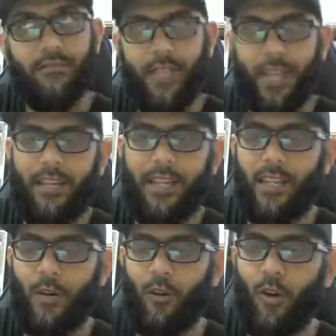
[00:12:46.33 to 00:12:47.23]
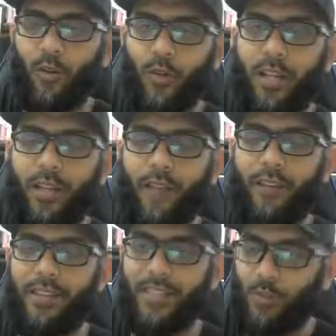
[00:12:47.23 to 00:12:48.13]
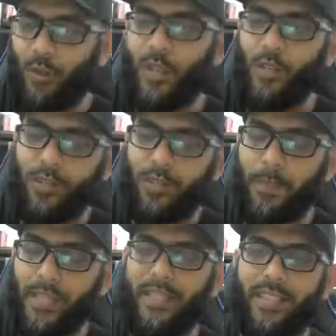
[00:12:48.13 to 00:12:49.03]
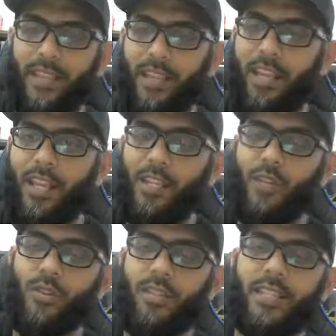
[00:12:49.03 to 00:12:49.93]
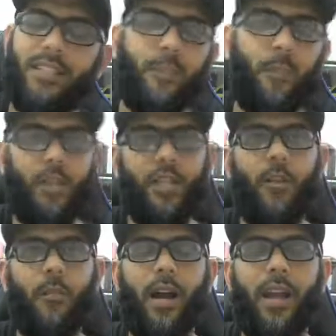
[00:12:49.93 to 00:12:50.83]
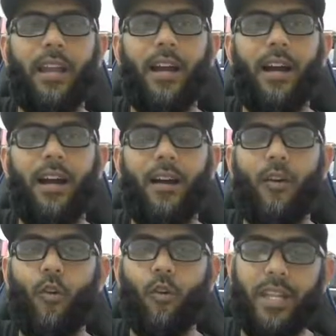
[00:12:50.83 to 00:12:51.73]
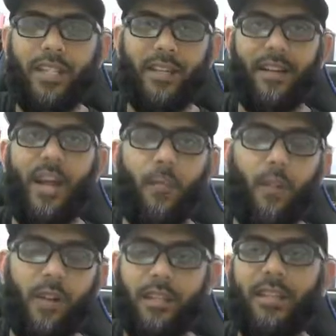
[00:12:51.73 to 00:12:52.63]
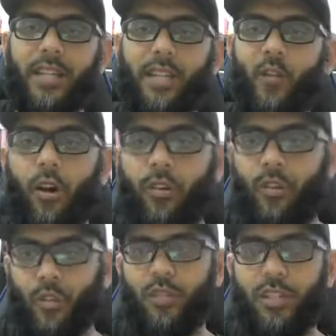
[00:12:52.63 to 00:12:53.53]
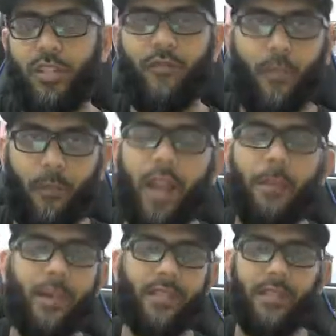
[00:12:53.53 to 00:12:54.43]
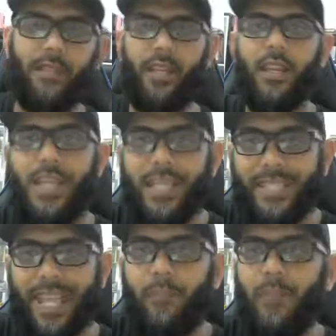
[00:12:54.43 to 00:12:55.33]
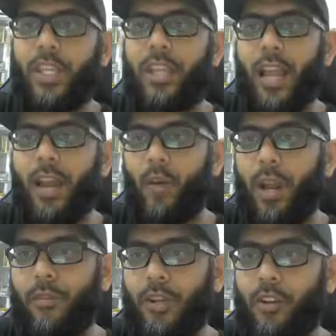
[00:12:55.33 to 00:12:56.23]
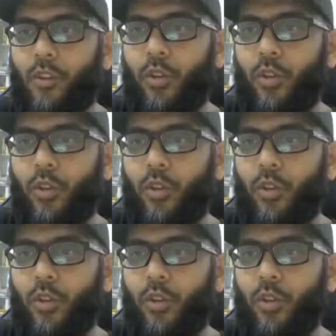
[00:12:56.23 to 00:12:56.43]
editing, not good at graphic design. So I use the basic thing. Use this, put it on my own Instagram or TikTok to use it for my personal thing. Same thing, what I'm trying to show